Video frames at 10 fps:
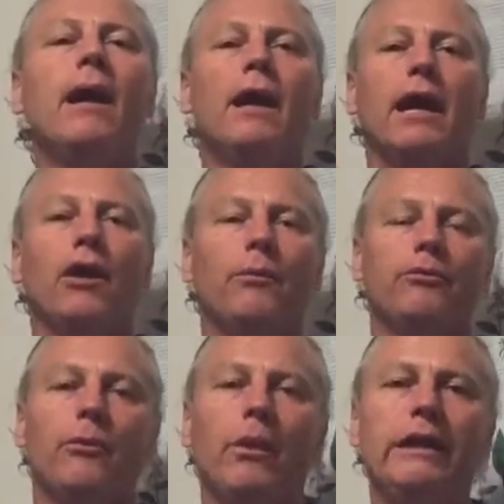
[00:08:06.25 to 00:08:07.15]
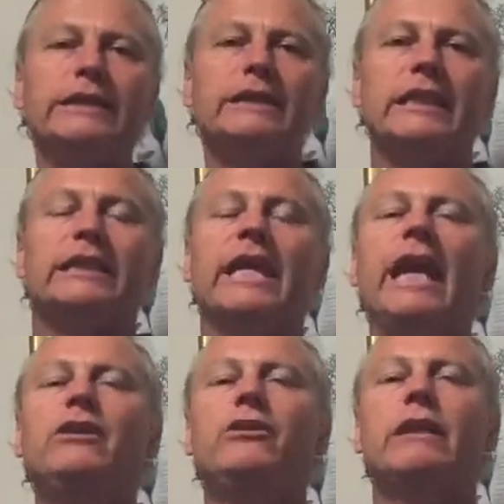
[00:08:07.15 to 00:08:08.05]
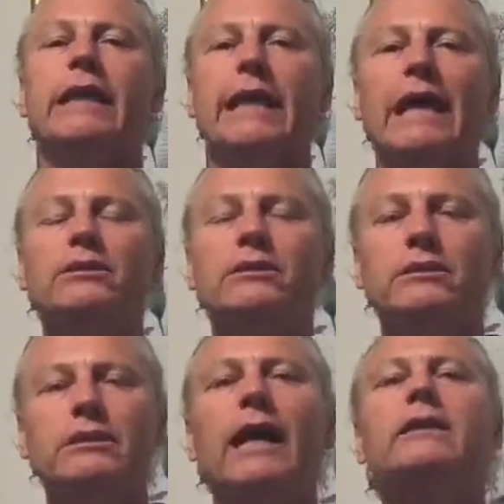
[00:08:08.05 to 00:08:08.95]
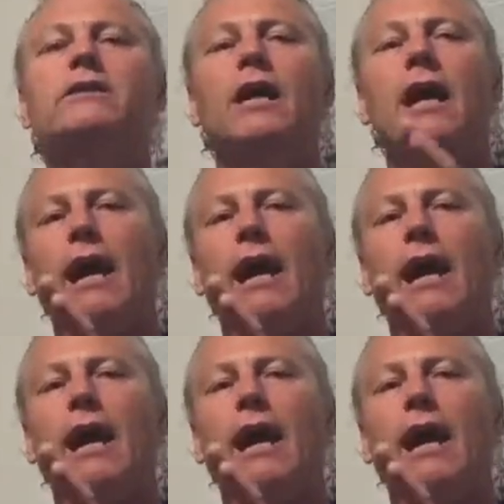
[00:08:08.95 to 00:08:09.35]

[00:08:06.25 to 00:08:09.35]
It helps to release the tension and anxious states,